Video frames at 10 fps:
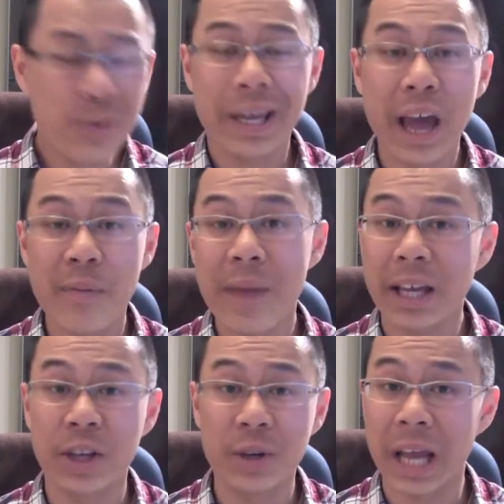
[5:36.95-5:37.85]
You can
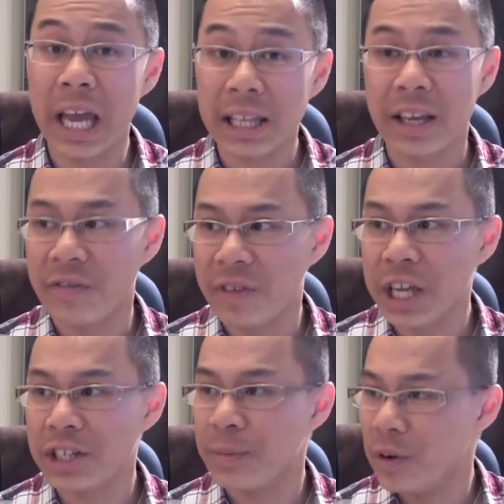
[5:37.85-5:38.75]
make a good alien
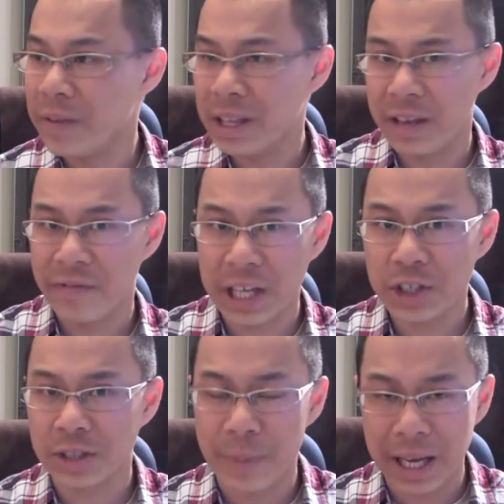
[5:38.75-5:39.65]
invasion movie. The
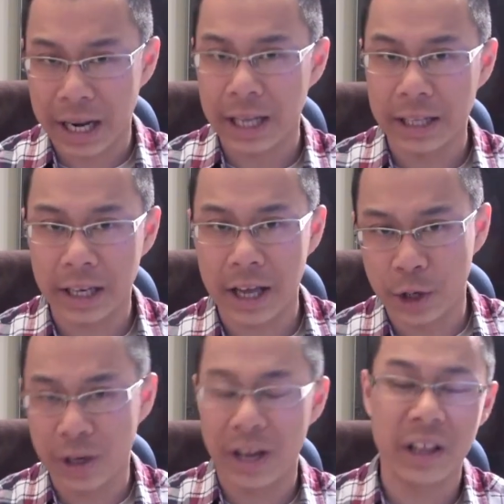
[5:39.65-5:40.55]
Avengers made a
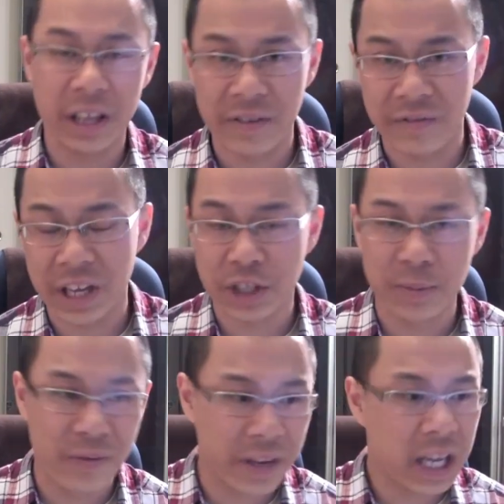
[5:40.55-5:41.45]
good alien
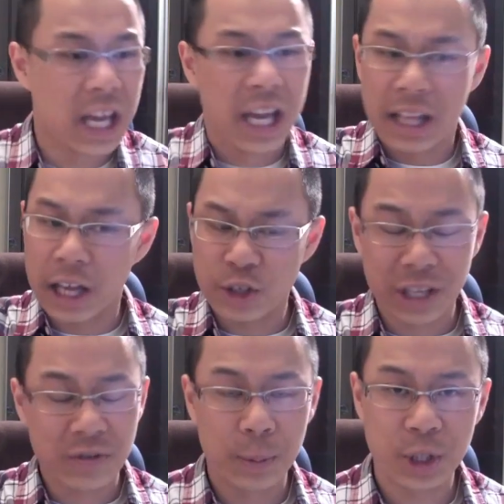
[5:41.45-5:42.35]
invasion movie.
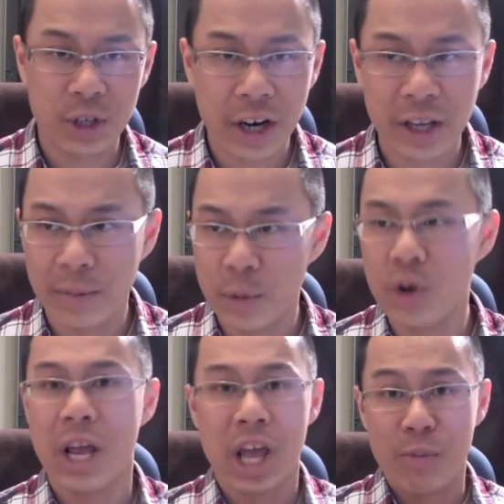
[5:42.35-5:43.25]
Transformers Dark of the
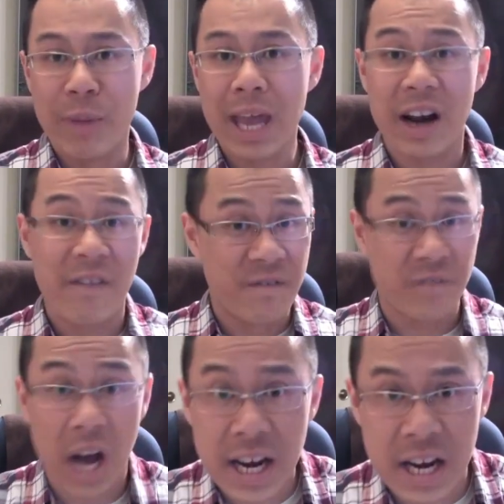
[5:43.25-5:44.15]
Moon made a
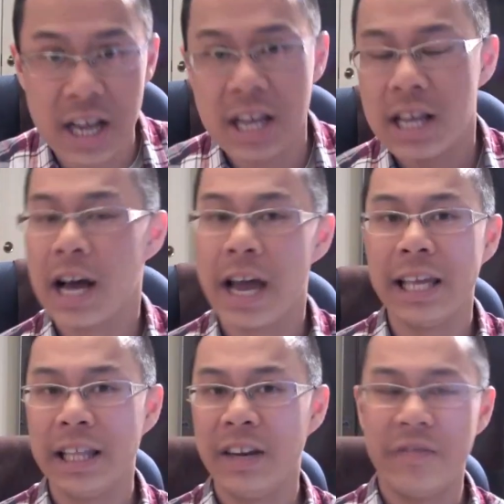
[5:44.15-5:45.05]
fun
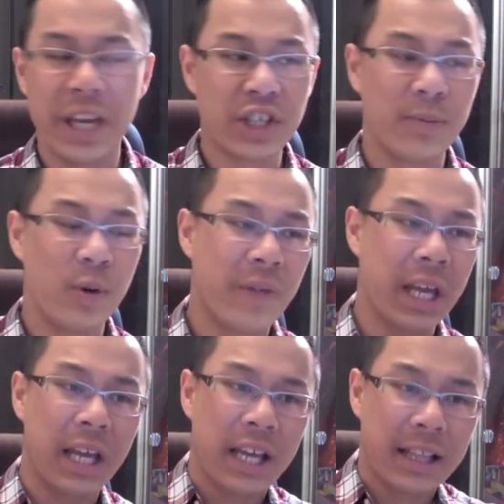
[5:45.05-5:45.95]
alien invasion
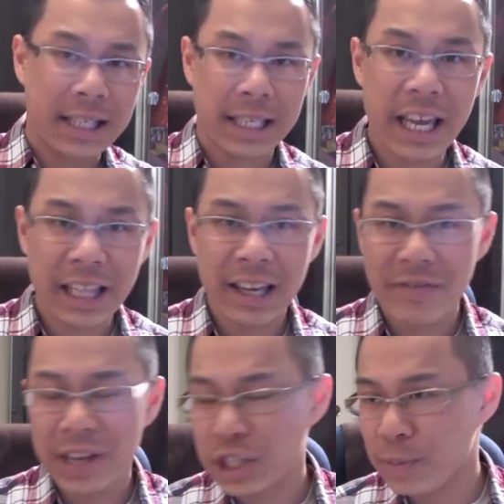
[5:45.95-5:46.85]
movie. This alien
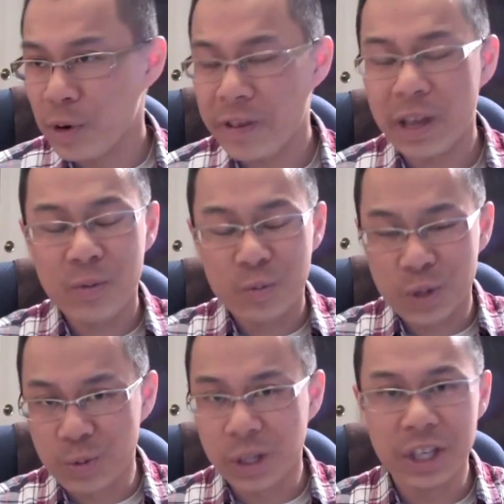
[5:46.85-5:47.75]
invasion movie
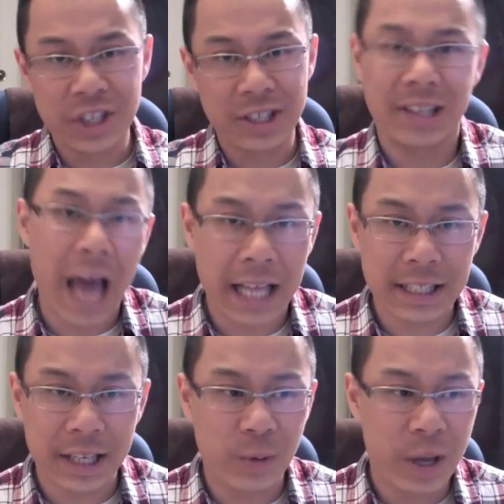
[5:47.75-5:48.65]
was really just
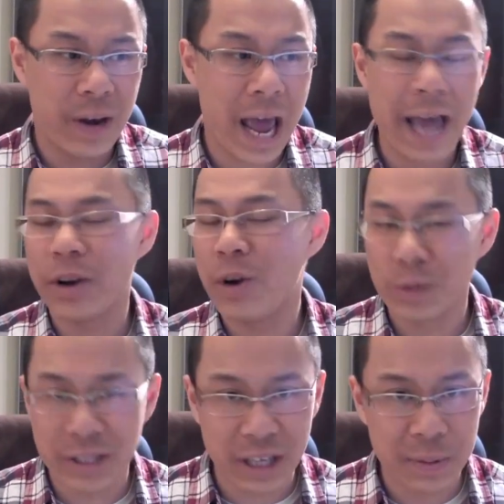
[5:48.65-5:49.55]
that. It had
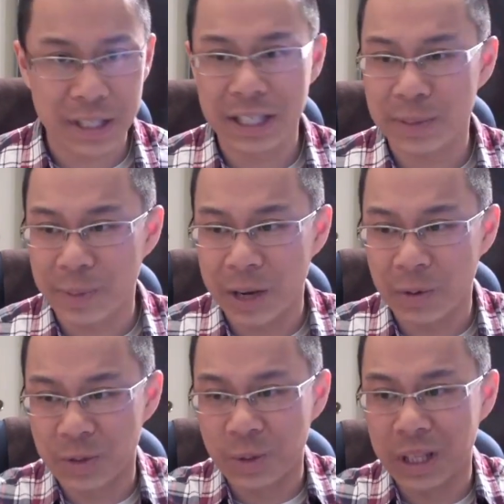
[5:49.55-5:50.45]
no substance, but it
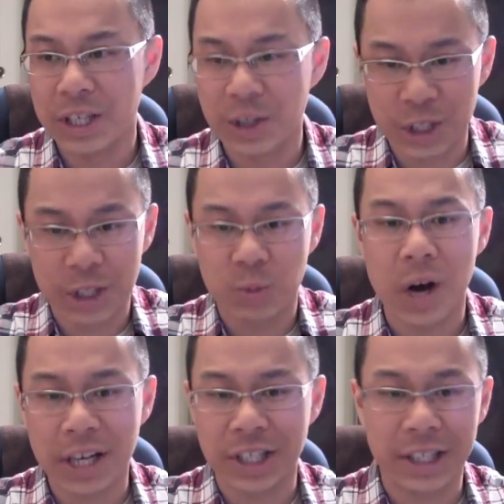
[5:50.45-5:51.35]
was really, you're just
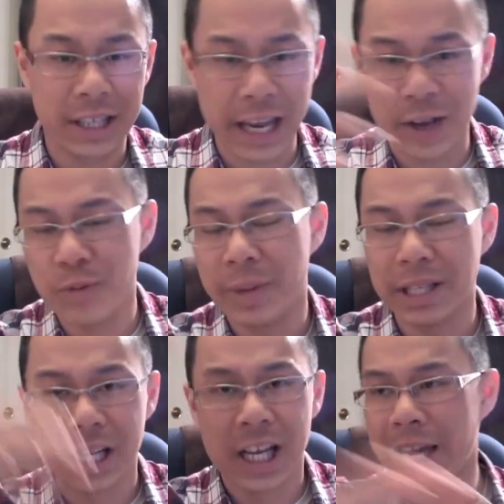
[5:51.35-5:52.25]
watching the
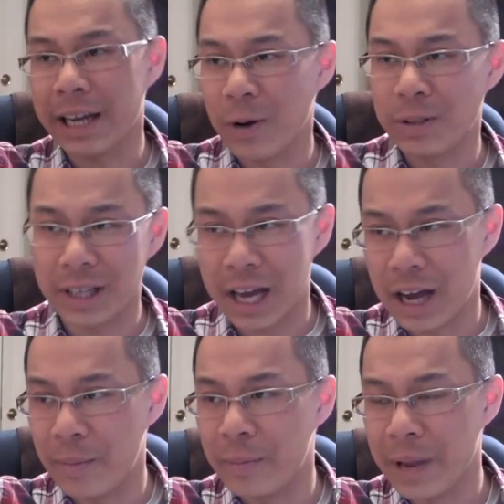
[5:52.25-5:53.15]
humans take out
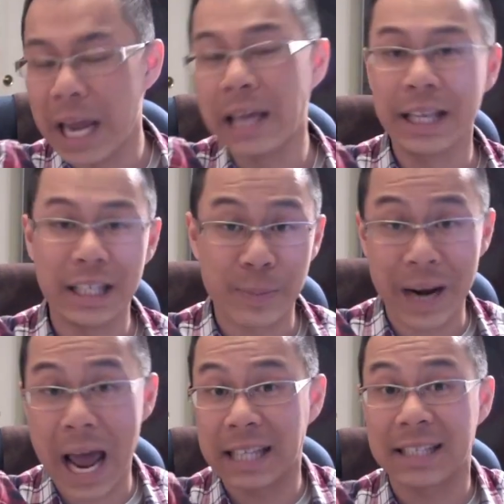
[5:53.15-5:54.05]
aliens,
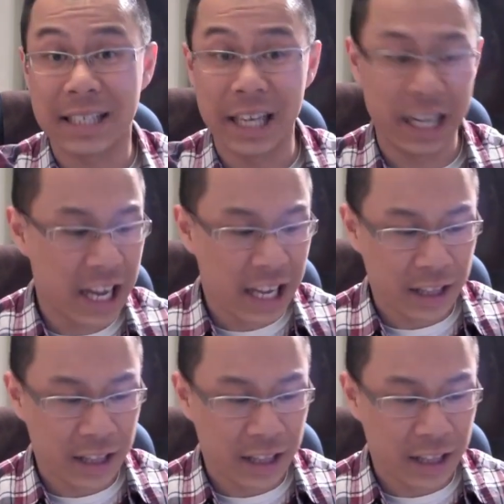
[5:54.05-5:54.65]
but at sea.